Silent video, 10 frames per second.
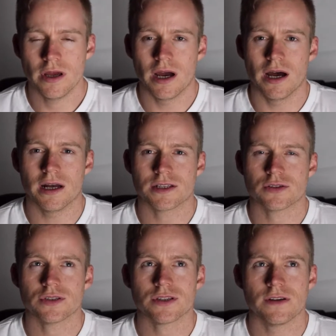It's
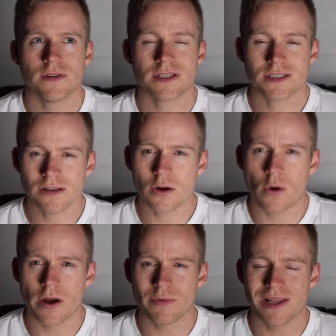good it's still
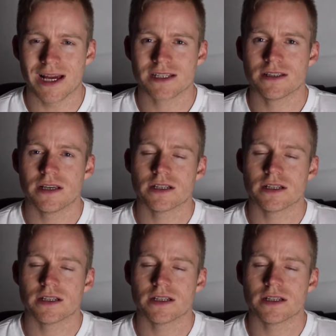quite a relaxing thing.